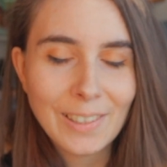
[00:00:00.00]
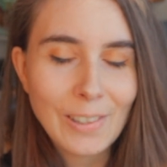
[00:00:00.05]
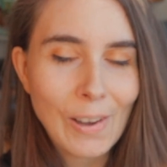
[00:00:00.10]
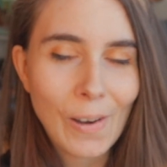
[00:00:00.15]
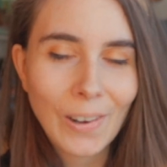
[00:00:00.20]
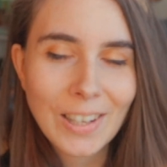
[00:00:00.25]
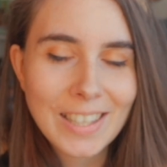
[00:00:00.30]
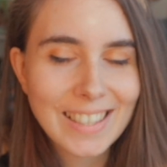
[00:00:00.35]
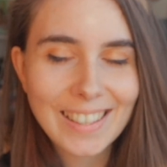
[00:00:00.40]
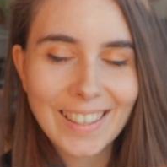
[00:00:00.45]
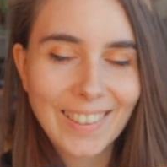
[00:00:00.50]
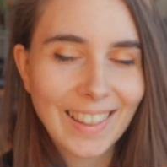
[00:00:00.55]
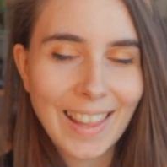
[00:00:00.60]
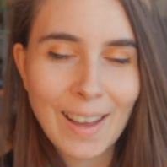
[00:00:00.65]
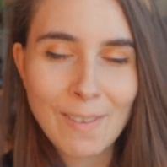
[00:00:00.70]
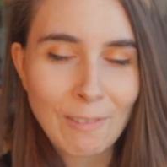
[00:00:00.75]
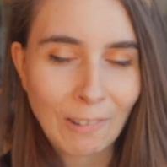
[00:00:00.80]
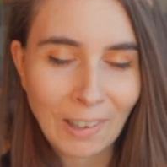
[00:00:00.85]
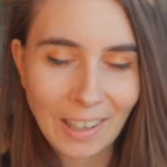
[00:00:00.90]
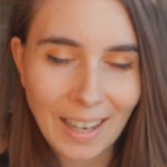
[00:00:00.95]
you all saw
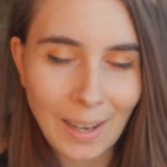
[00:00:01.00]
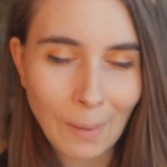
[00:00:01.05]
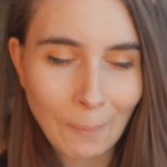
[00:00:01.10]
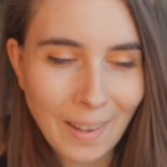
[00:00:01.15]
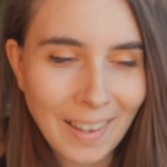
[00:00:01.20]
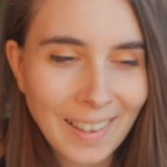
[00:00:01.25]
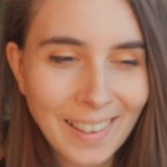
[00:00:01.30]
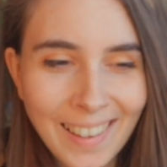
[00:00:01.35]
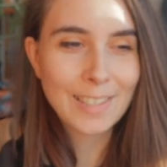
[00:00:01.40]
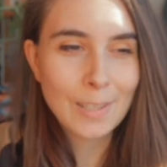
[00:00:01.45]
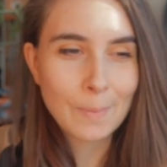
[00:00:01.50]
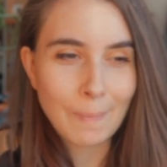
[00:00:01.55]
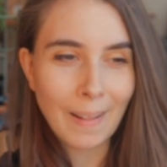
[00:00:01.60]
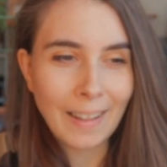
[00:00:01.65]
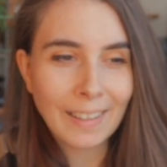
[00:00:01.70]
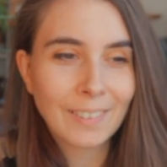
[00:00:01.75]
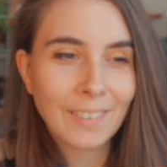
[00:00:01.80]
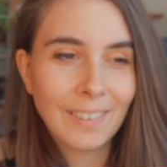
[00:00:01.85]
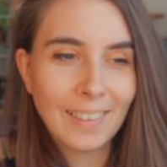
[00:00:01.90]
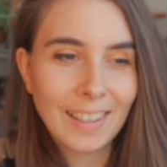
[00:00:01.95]
that one coming.
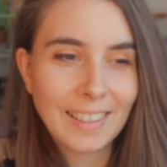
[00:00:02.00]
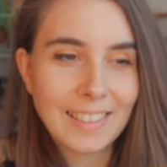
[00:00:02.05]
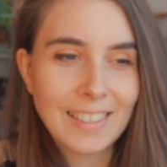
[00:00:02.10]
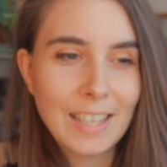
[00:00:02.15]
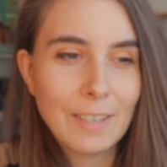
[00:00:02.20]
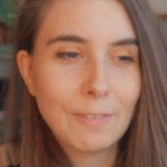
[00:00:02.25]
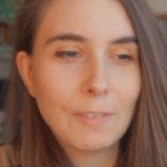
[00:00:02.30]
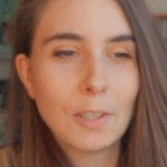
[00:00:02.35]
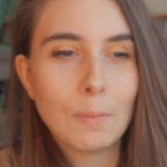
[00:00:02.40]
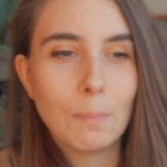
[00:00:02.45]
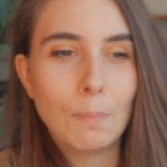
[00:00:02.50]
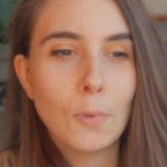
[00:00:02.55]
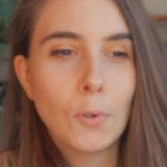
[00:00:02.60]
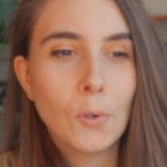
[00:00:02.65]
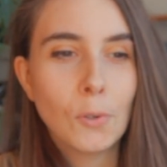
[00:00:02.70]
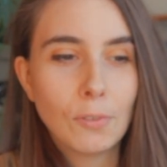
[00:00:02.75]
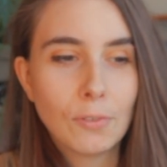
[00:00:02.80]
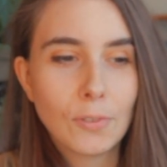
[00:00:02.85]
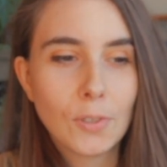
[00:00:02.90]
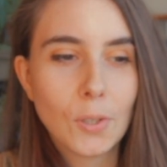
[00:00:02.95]
Spellkollektivet
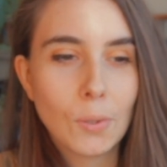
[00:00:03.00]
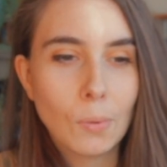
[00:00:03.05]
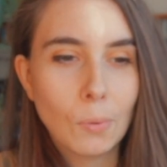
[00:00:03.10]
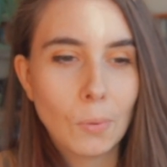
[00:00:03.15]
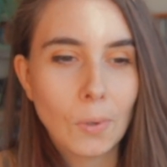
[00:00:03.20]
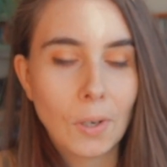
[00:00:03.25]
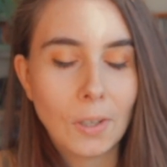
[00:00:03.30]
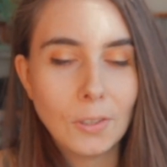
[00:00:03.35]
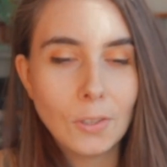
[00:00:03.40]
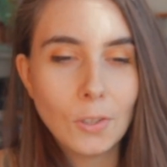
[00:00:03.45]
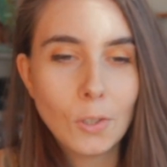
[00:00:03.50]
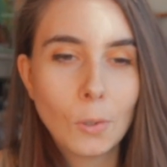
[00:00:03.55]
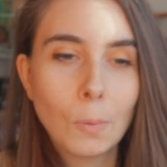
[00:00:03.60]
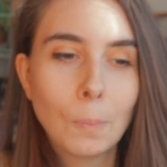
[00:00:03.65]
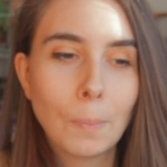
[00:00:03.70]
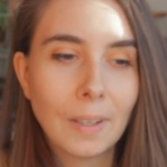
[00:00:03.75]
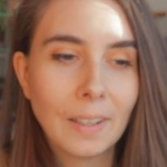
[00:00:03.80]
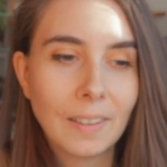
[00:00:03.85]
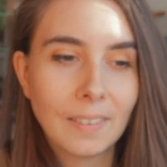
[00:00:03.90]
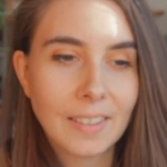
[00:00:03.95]
moved to a new
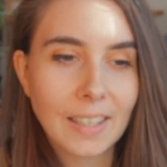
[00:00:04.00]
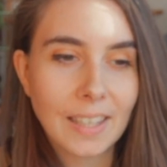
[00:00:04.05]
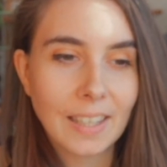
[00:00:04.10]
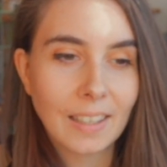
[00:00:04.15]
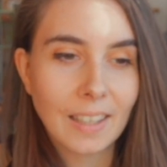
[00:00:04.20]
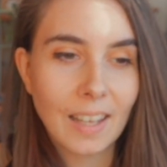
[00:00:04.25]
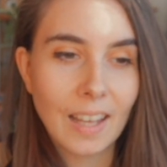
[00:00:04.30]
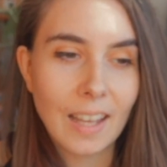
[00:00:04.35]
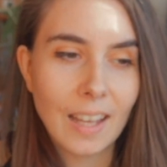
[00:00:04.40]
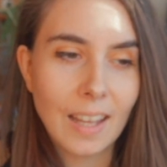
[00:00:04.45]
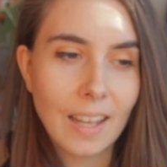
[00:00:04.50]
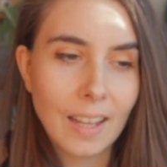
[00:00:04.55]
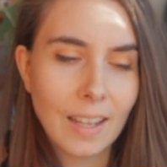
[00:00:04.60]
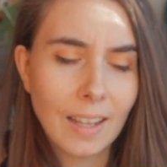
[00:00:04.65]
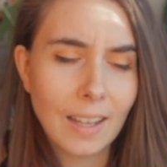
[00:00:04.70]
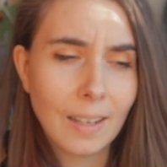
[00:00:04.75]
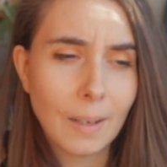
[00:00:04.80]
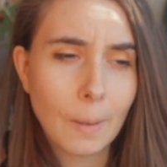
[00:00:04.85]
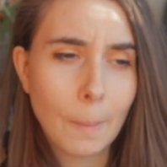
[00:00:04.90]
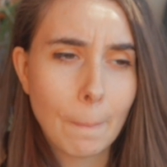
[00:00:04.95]
building
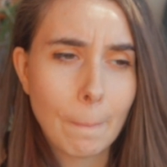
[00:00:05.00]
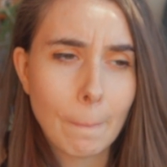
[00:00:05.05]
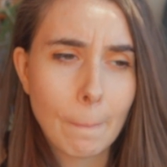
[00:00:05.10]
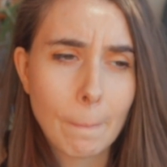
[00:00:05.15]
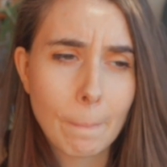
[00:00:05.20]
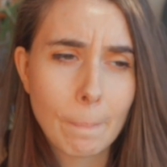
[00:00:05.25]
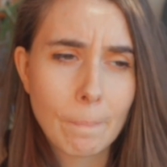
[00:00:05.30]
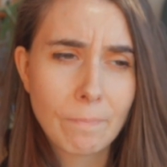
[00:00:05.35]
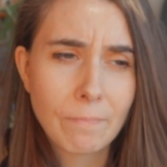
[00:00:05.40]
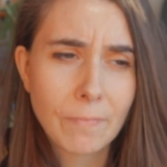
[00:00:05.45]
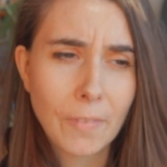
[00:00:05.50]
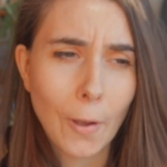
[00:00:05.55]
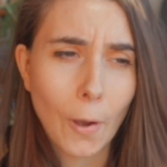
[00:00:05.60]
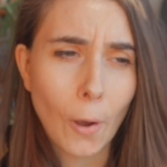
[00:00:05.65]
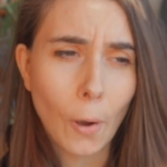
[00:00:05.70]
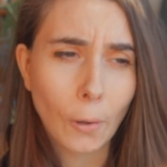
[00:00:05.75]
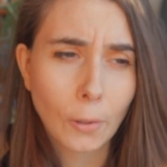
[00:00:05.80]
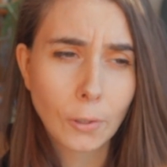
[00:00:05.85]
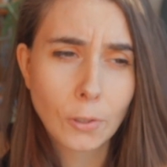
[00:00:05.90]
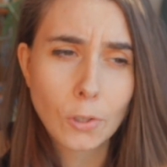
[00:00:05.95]
in
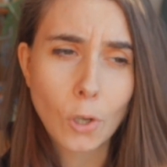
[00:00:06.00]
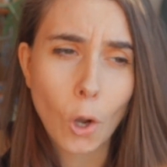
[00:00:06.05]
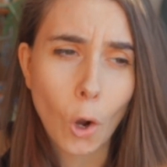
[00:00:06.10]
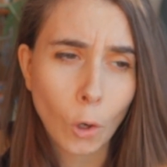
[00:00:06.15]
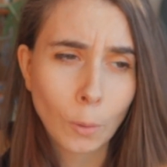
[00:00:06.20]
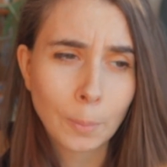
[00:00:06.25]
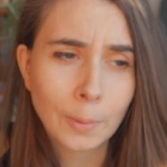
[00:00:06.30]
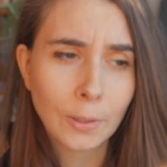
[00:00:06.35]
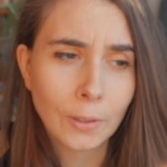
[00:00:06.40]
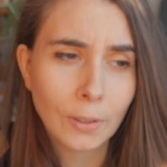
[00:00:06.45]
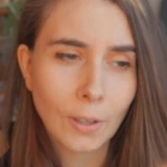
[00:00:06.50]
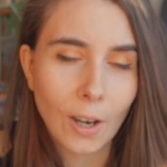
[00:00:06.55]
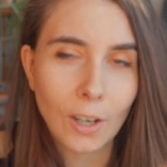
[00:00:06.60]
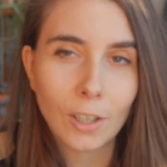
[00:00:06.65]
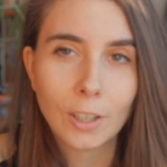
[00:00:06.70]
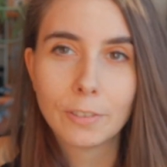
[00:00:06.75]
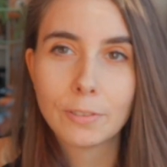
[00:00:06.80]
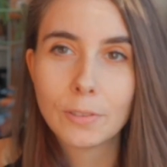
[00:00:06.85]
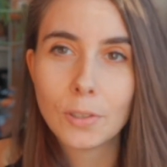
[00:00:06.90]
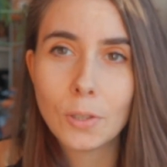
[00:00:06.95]
October
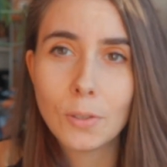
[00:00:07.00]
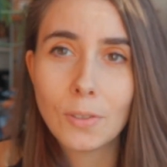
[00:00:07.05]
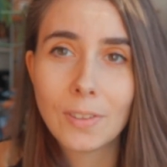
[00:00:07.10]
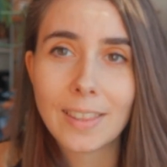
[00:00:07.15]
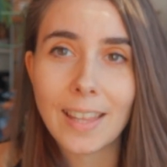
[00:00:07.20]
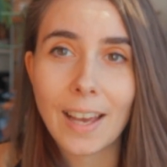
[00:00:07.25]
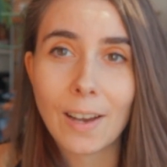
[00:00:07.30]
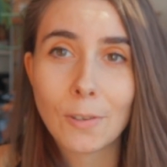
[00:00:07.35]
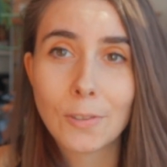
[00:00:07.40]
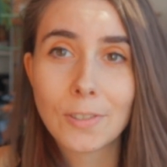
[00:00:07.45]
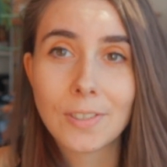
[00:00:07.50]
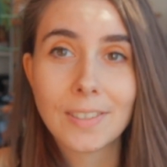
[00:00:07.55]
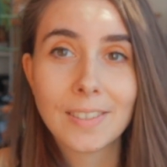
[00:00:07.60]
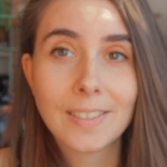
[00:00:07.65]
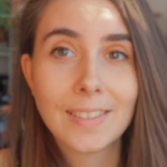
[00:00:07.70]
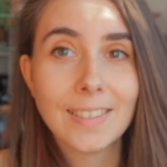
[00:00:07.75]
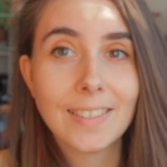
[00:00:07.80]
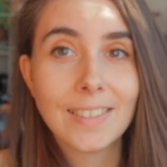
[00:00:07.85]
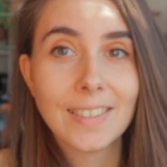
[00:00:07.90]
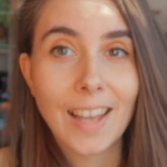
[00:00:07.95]
of
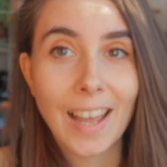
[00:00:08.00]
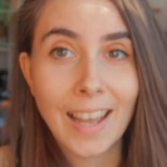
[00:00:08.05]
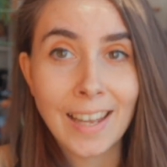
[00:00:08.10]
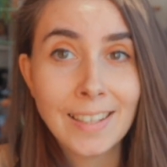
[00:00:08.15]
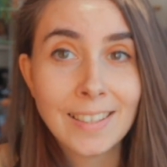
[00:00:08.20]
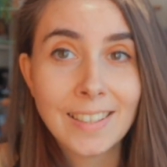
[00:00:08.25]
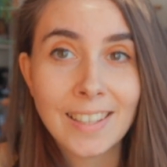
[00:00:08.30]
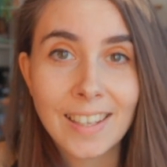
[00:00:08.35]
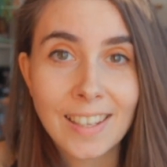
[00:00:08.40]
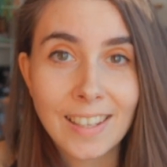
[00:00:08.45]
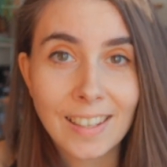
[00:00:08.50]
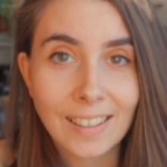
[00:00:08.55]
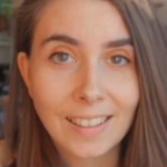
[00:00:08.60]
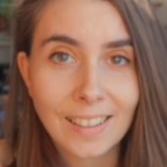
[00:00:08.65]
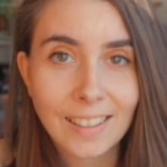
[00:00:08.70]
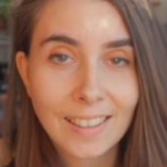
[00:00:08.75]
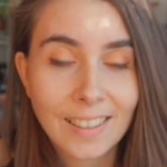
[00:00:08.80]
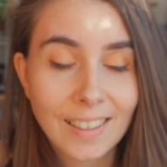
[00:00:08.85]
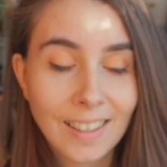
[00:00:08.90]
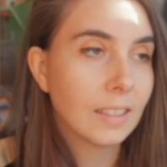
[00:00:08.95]

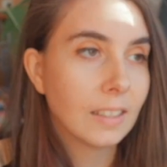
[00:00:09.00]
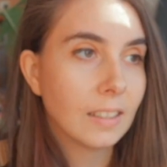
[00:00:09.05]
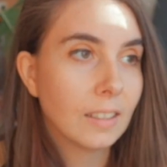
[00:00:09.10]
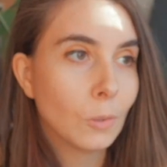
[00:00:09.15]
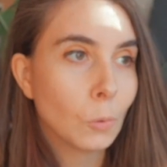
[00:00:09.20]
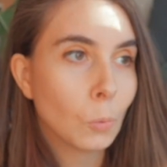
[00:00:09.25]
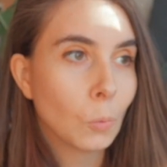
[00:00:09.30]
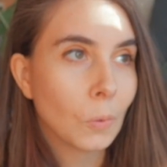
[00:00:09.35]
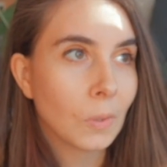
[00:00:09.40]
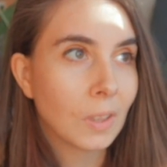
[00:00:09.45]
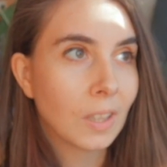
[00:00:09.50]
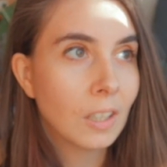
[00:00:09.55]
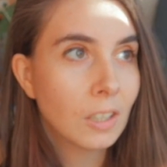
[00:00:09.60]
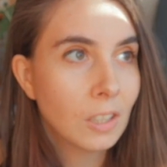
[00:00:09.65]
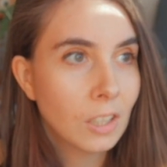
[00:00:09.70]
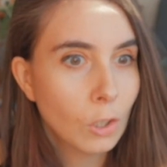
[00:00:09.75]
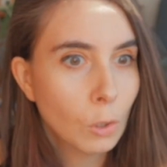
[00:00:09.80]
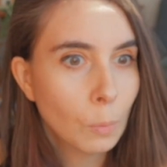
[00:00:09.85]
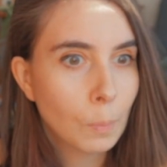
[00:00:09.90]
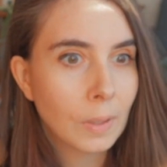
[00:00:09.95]
2018. The
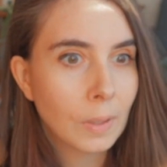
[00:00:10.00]
new